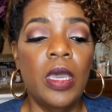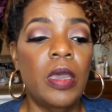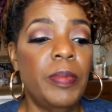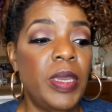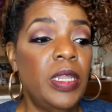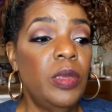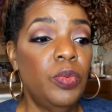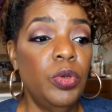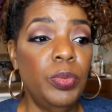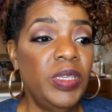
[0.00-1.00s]
And
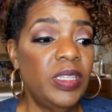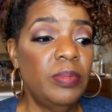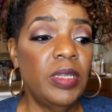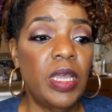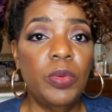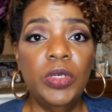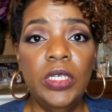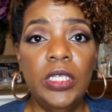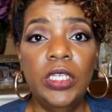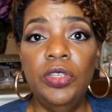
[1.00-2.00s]
it will be something I will
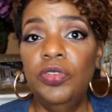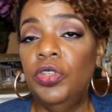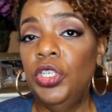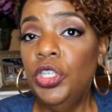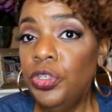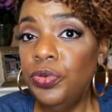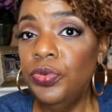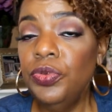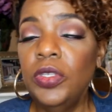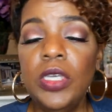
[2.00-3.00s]
continue to
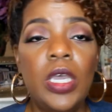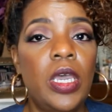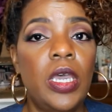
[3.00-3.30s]
use.